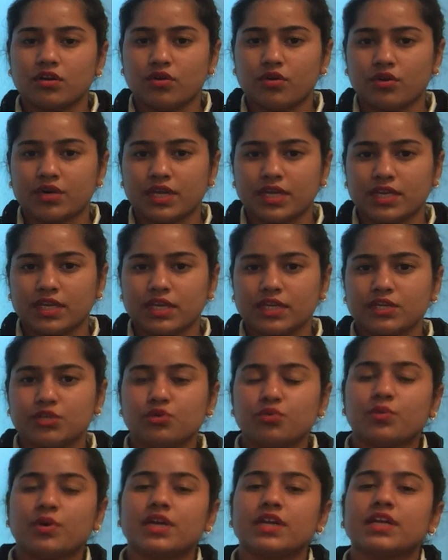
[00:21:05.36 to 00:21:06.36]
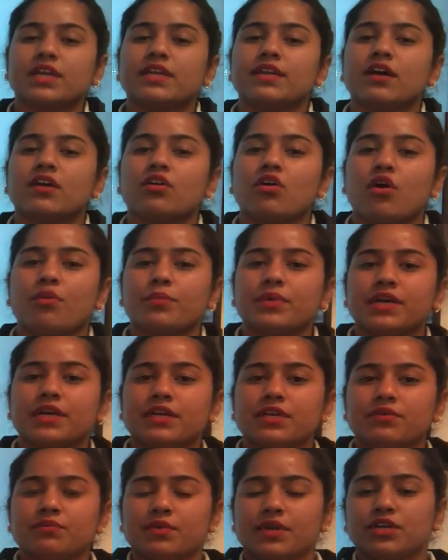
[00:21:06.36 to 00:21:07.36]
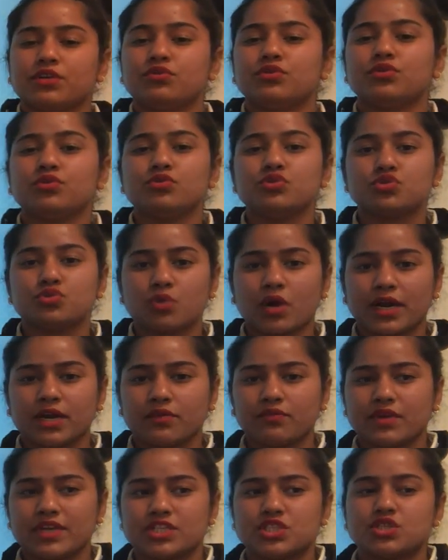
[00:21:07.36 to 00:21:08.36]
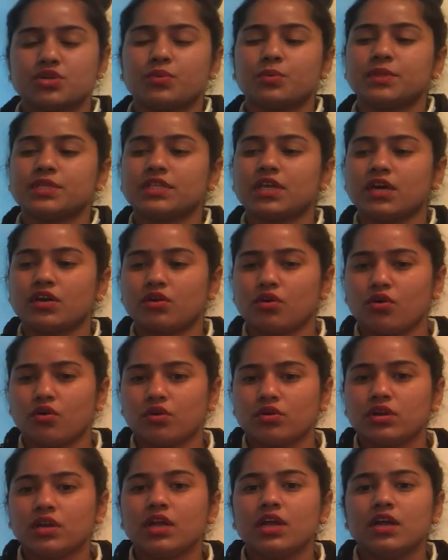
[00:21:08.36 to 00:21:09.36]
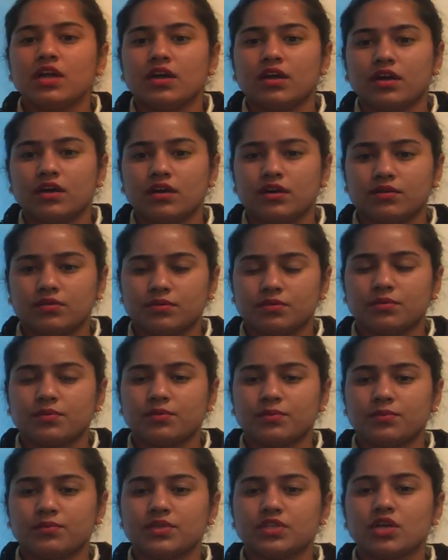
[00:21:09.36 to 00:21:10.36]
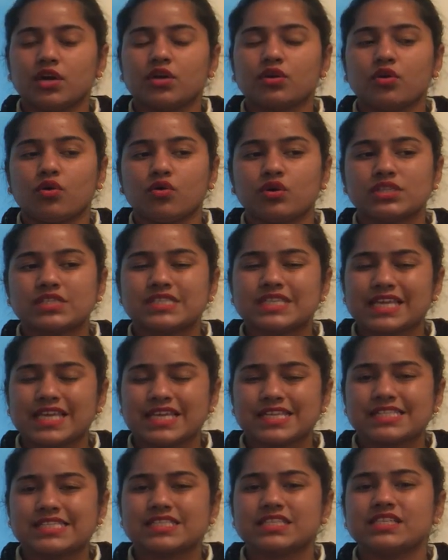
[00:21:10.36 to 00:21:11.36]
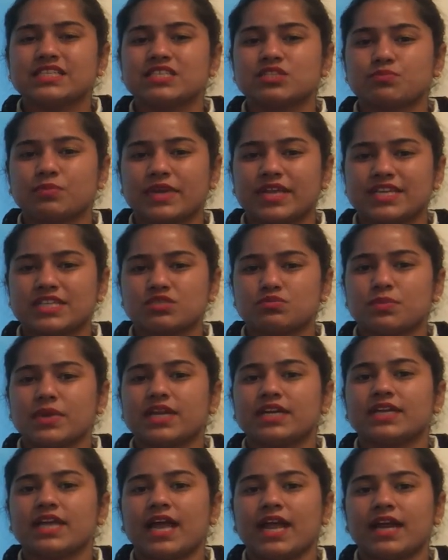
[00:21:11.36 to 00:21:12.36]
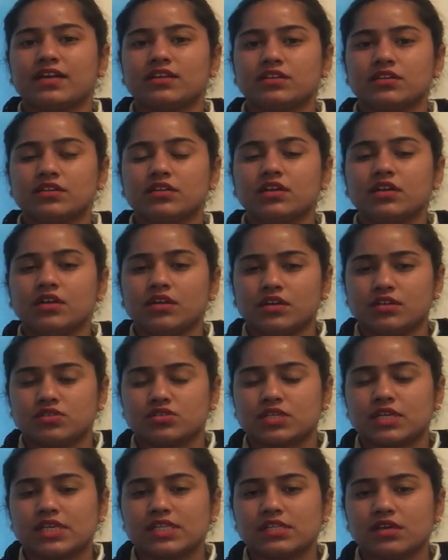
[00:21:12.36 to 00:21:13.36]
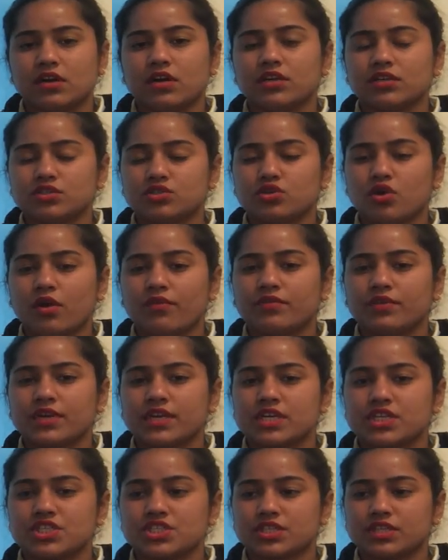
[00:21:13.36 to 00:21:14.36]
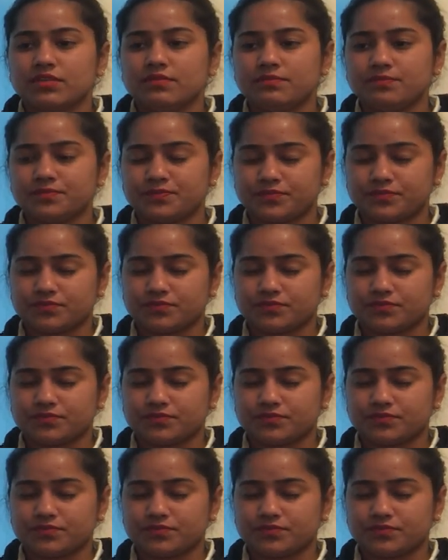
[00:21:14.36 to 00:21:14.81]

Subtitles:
accordingly, to work in a cooperating way, to do joint venture with our all skills displacement and skill and job creation.